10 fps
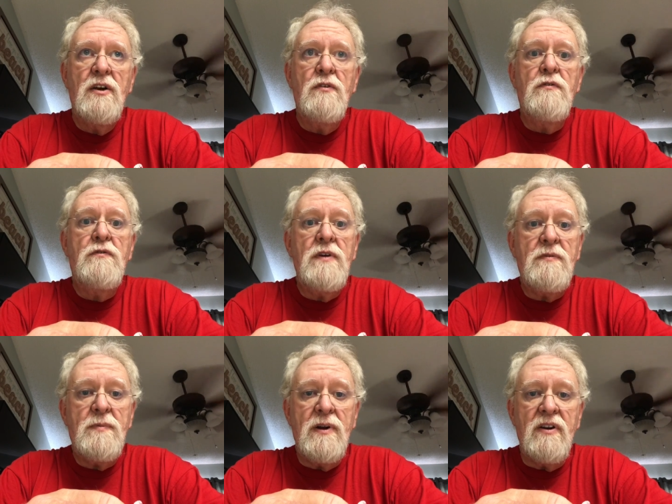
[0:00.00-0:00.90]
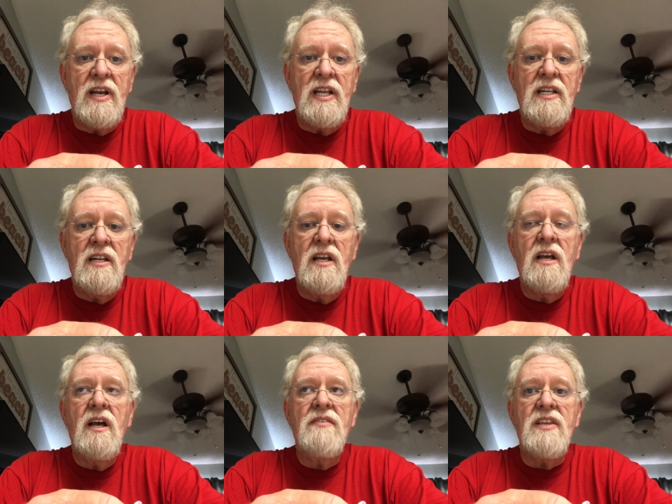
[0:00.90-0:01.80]
Fifth period,
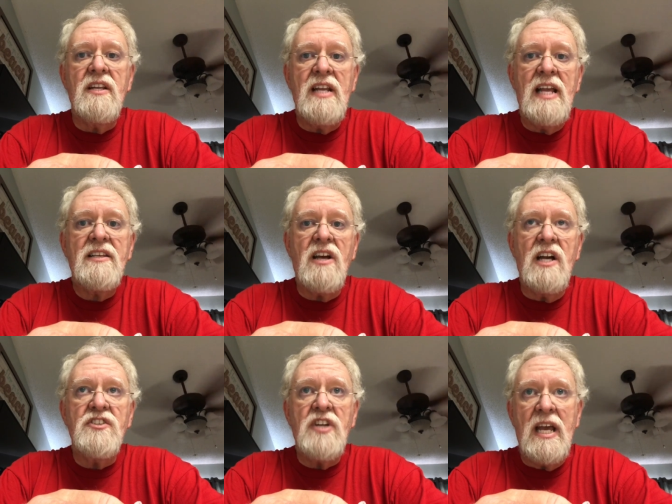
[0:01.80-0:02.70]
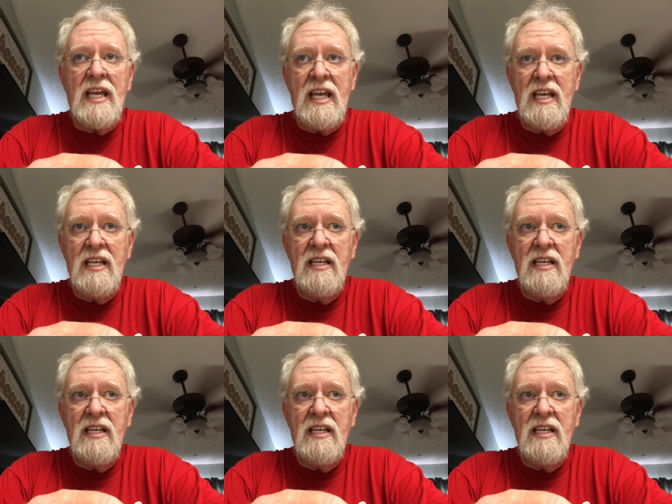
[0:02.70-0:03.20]
the net got janky.